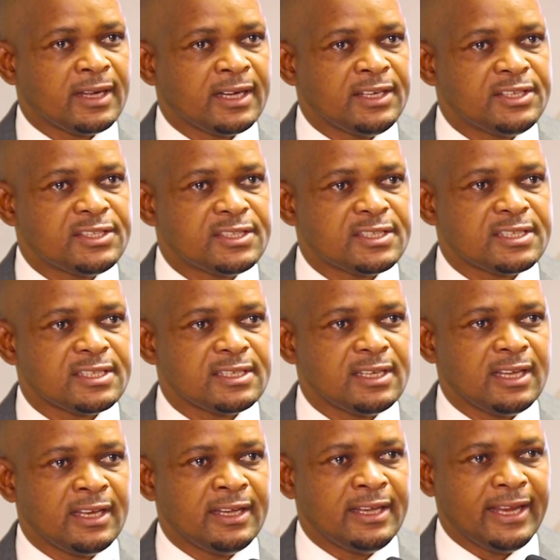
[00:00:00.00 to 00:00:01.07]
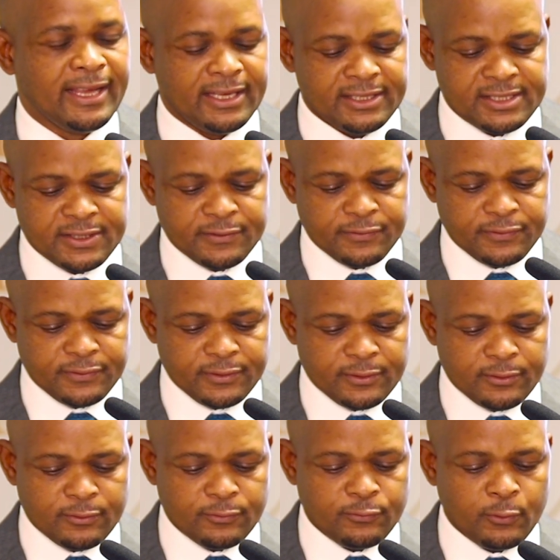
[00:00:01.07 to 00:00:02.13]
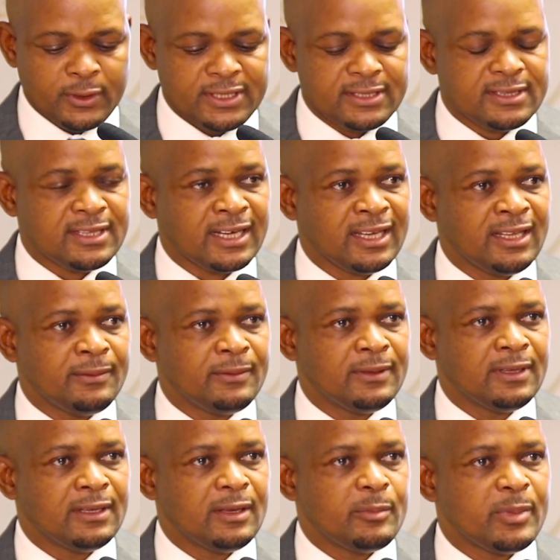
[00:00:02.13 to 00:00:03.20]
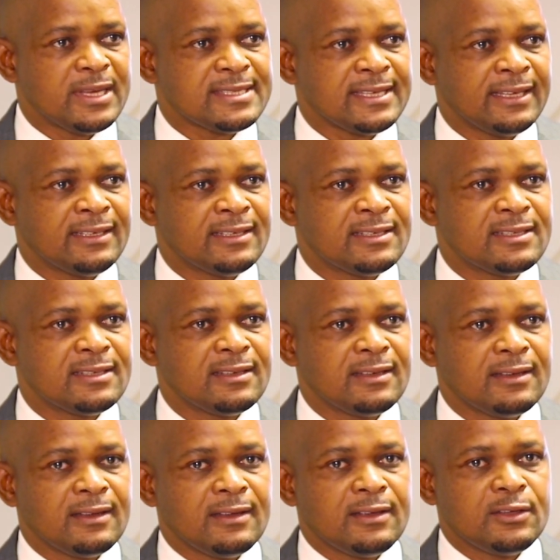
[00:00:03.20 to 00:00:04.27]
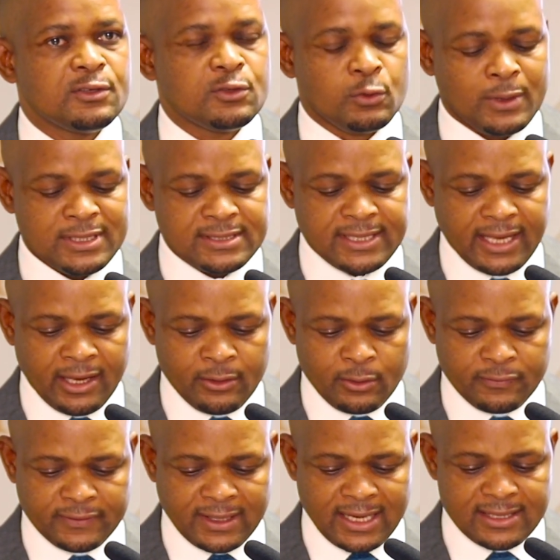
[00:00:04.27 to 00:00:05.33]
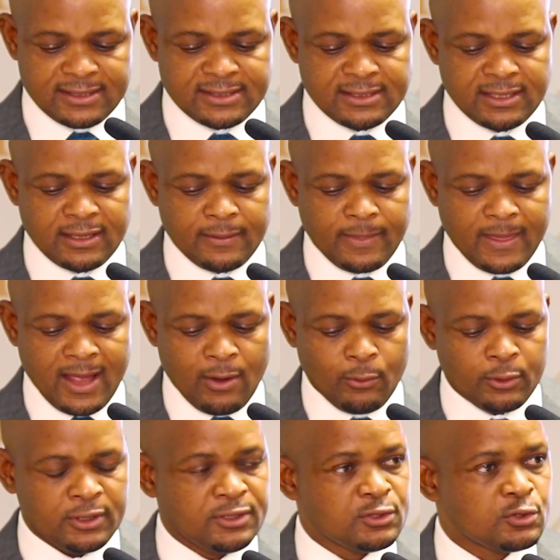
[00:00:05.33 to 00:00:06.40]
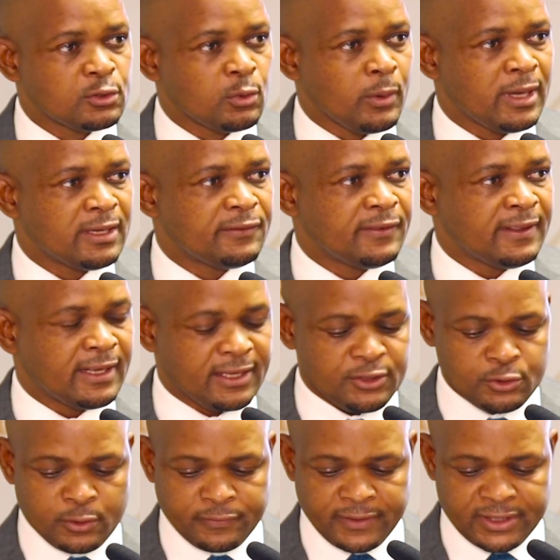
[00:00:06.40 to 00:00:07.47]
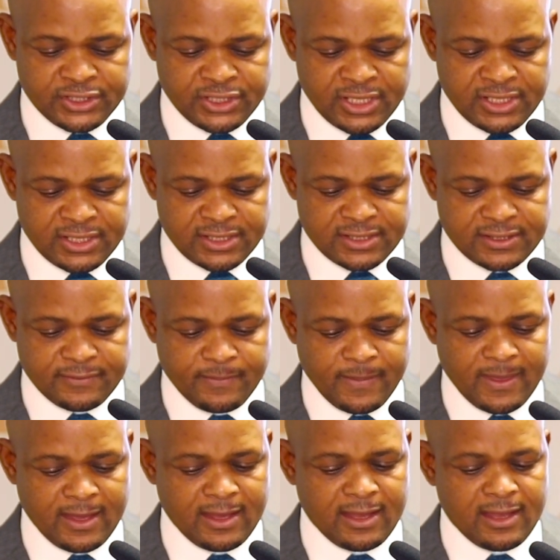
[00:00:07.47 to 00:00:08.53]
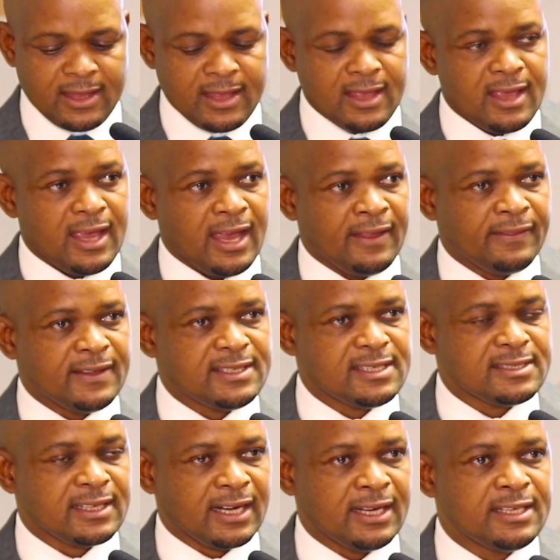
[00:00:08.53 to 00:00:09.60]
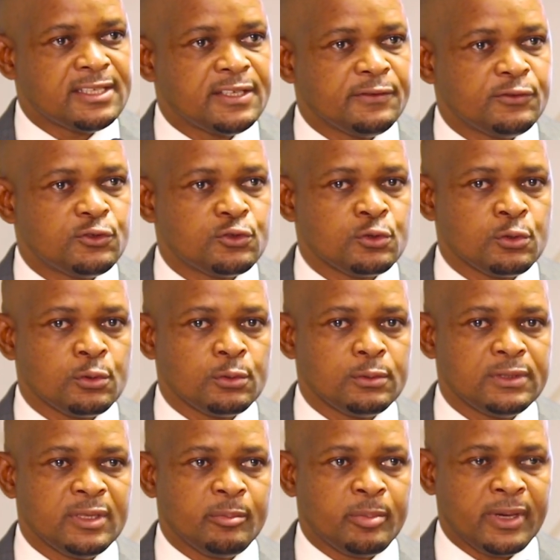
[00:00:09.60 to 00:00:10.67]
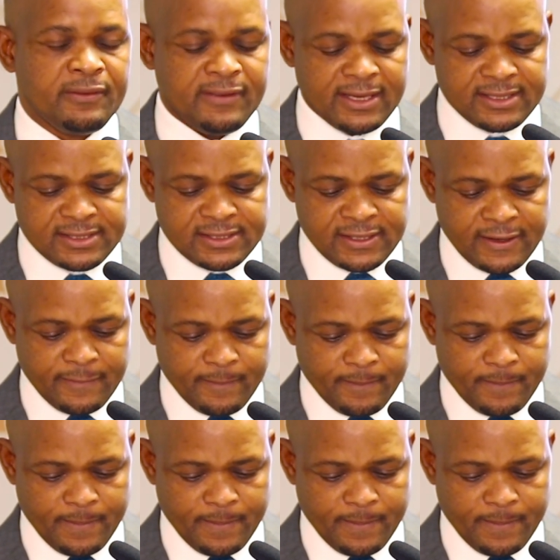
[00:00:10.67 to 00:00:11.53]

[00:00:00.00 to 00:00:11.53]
reached a negative 43% towards the end of the last year, according to the World Federation of Exchanges. And this is relative to the previous year.